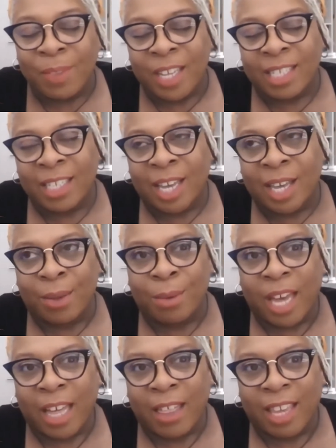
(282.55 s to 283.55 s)
So
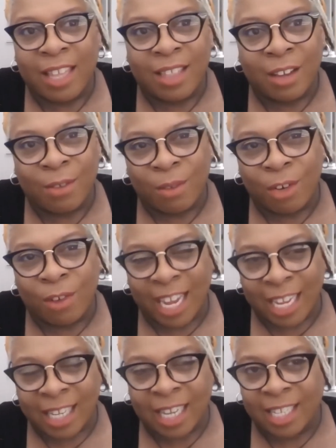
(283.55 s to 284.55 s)
I think the
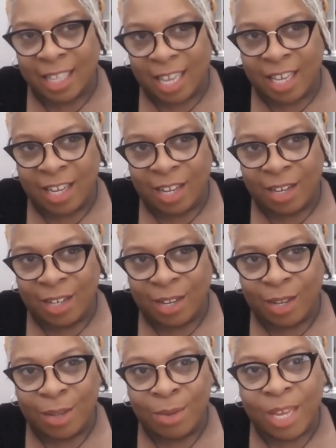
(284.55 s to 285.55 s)
greatest thing you can
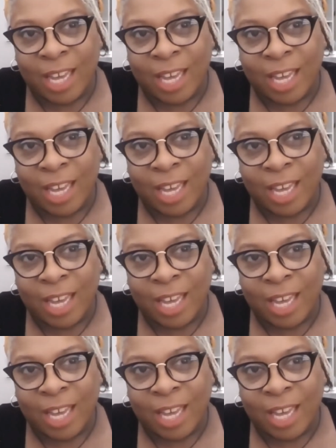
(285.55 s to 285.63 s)
do,